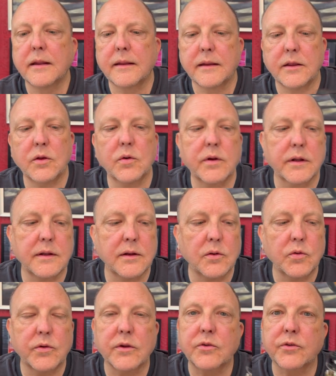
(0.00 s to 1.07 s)
You could
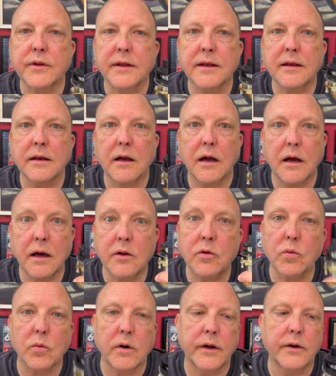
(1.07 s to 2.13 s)
use this thing
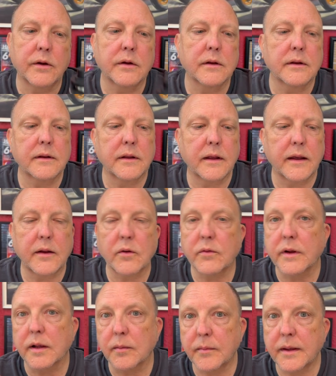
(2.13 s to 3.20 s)
underwater. I don't
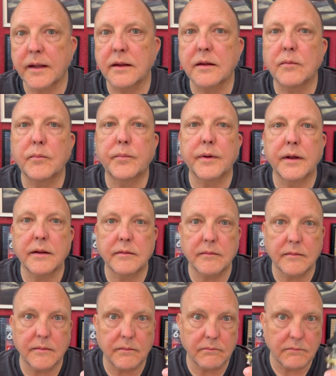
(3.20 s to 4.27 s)
recommend it, but
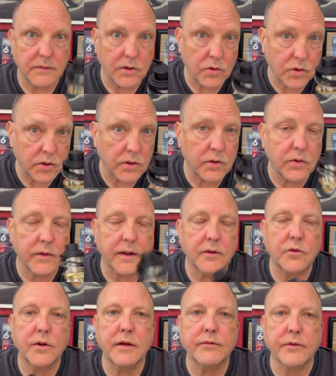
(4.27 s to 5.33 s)
you could do that
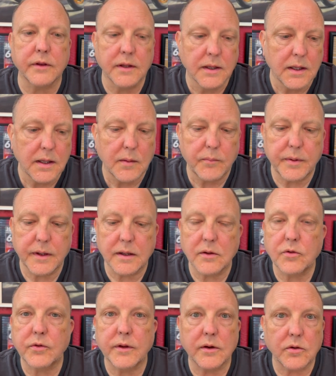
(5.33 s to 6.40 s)
safely
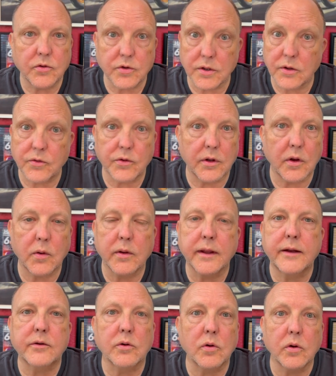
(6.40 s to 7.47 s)
because there's just no
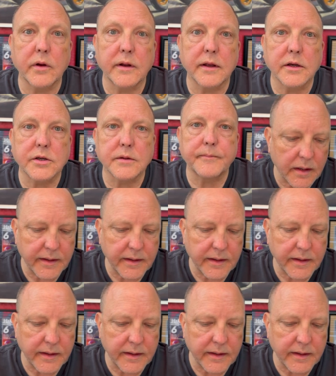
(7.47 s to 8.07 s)
electrical connection.